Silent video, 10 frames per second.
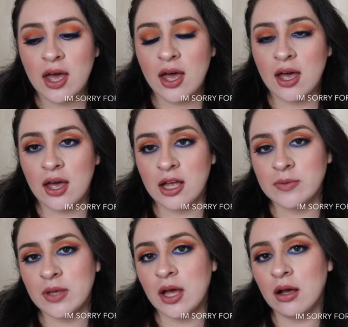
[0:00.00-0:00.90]

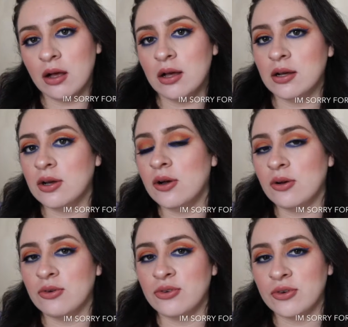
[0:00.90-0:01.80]
um, a
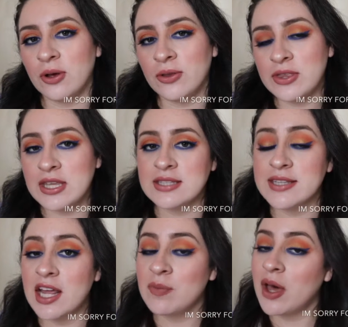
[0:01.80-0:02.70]
haul of all the things
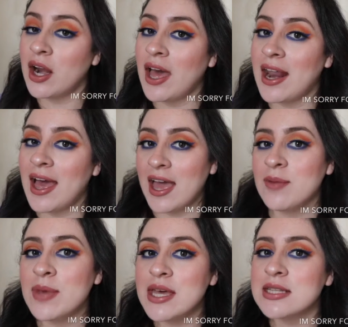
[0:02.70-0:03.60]
that I bought at
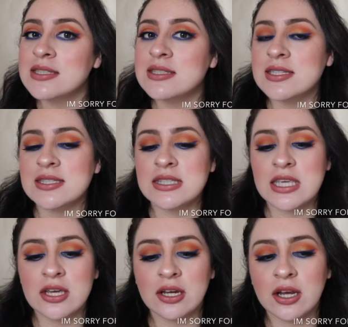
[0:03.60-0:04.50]
IMATS this
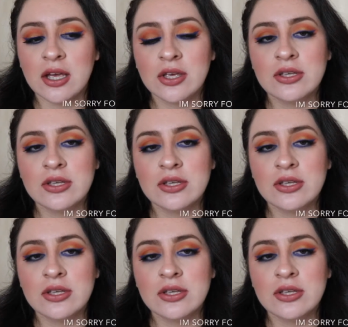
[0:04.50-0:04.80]
year.